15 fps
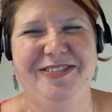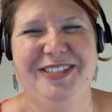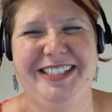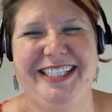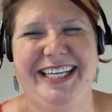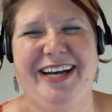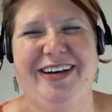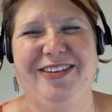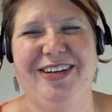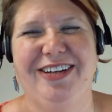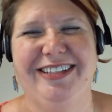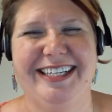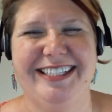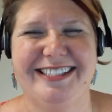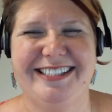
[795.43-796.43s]
see how
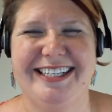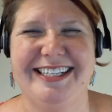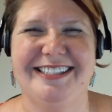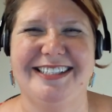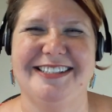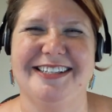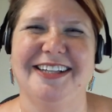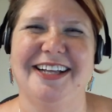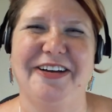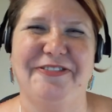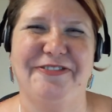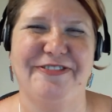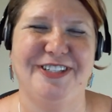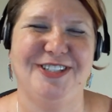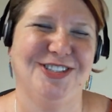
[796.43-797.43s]
long that stays as a
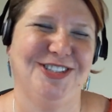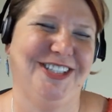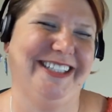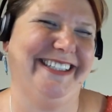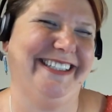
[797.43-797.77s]
live feature.